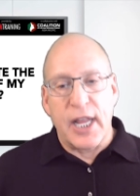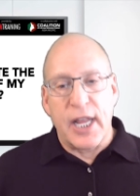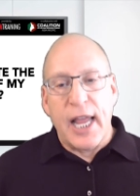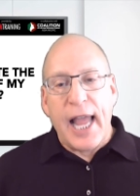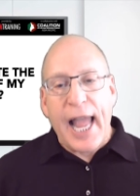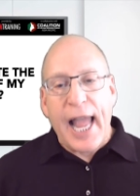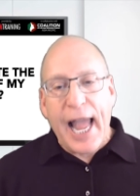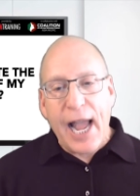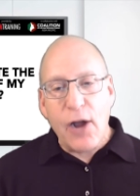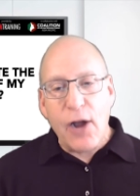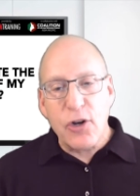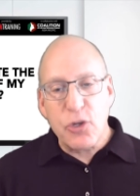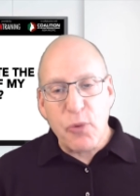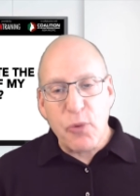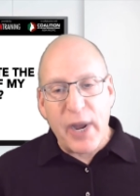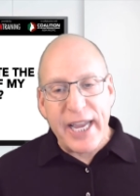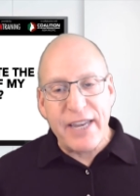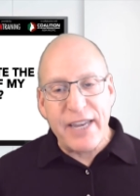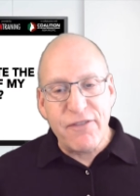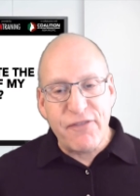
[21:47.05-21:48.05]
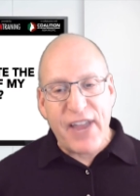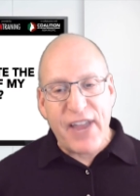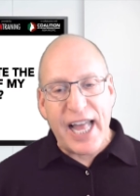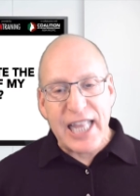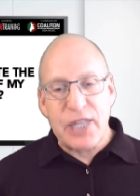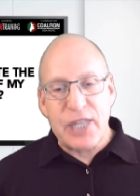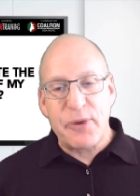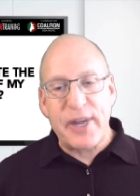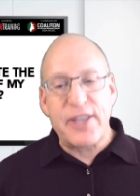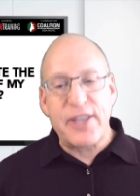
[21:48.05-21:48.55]
How do I
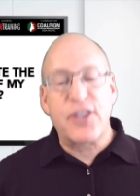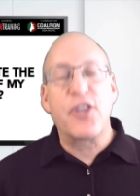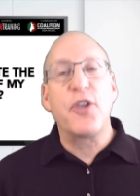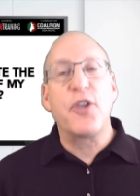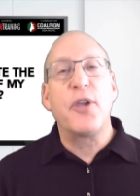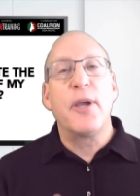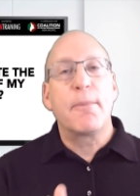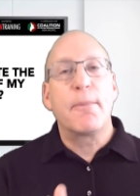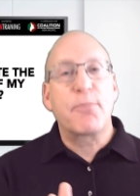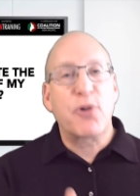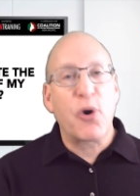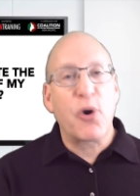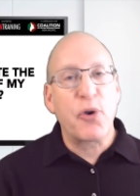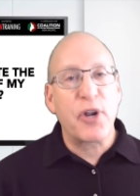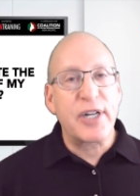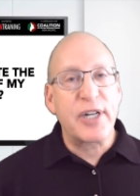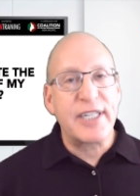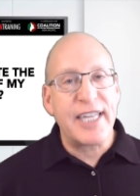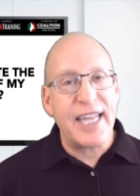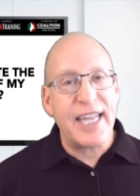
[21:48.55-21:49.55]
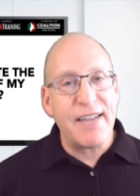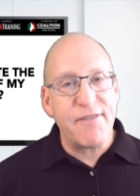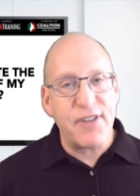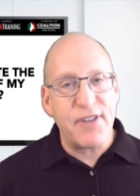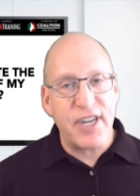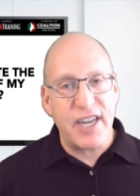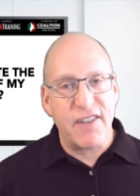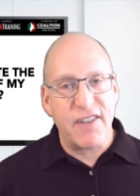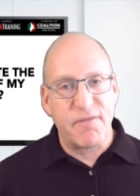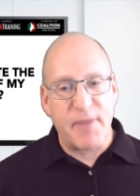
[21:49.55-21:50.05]
evaluate the
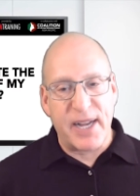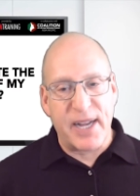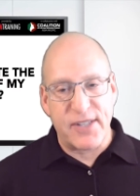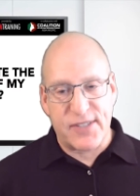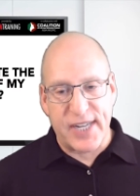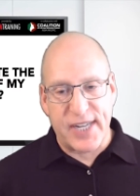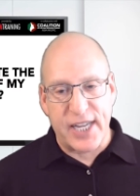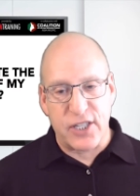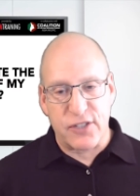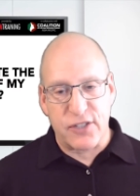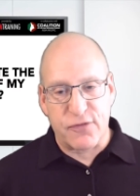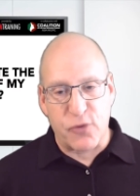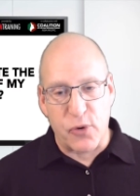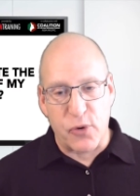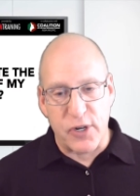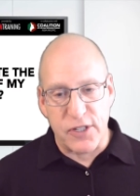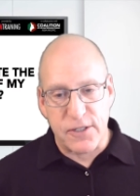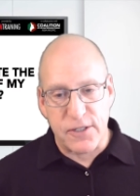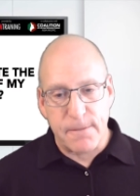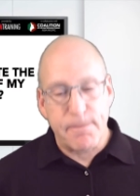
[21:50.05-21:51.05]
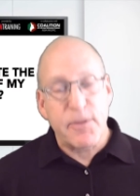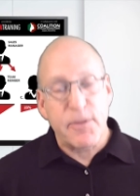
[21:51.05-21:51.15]
productivity of my sales force?